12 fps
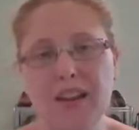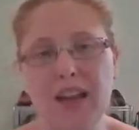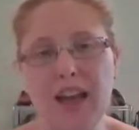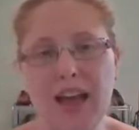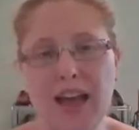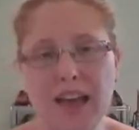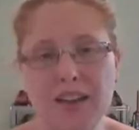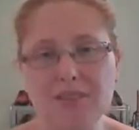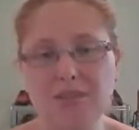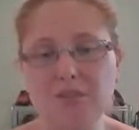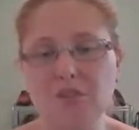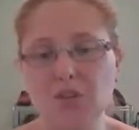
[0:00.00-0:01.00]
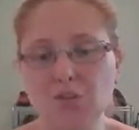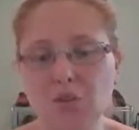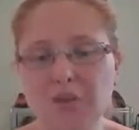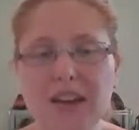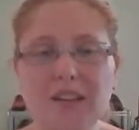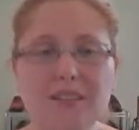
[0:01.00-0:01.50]
have
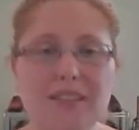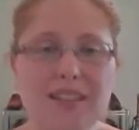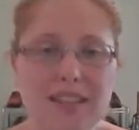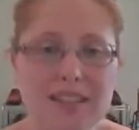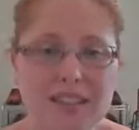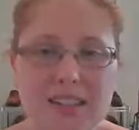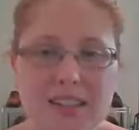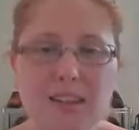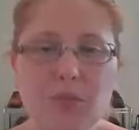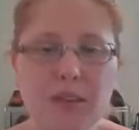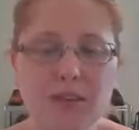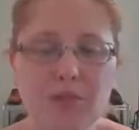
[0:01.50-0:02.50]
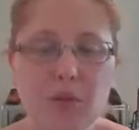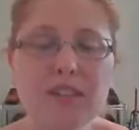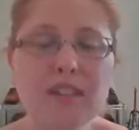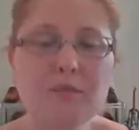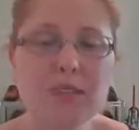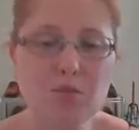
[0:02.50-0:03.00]
moved out of necessity or been
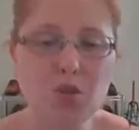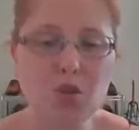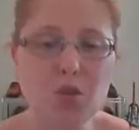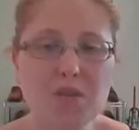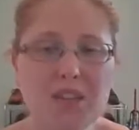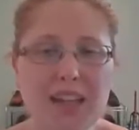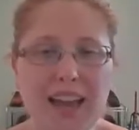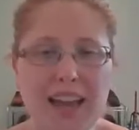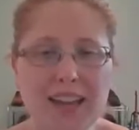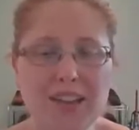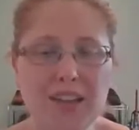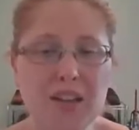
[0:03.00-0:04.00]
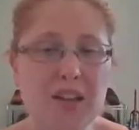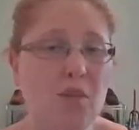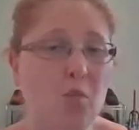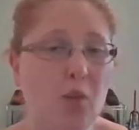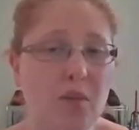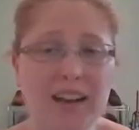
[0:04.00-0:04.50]
forcibly moved, and
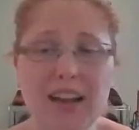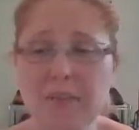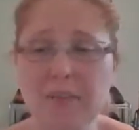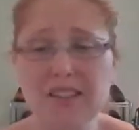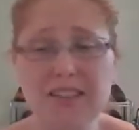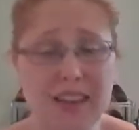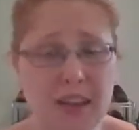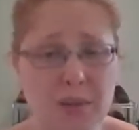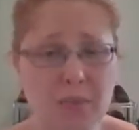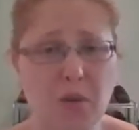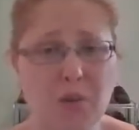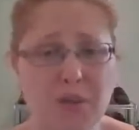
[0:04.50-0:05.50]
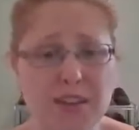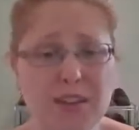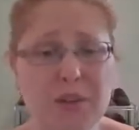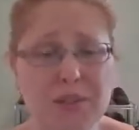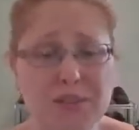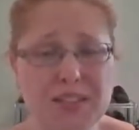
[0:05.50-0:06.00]
what might happen to them when we
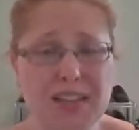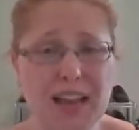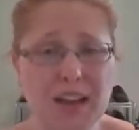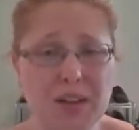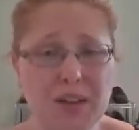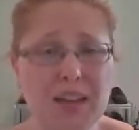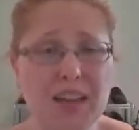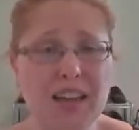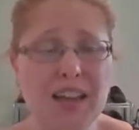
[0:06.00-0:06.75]
close down